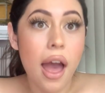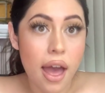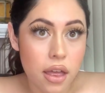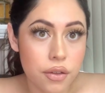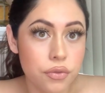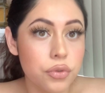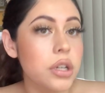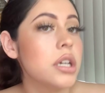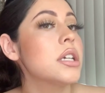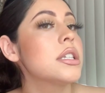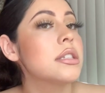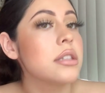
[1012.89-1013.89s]

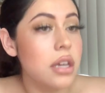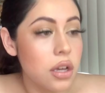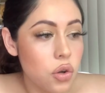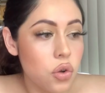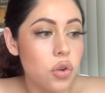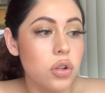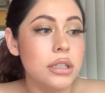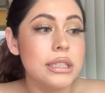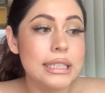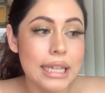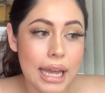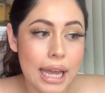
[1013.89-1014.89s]
every single
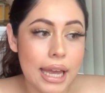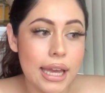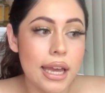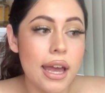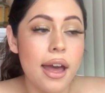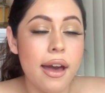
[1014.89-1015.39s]
day,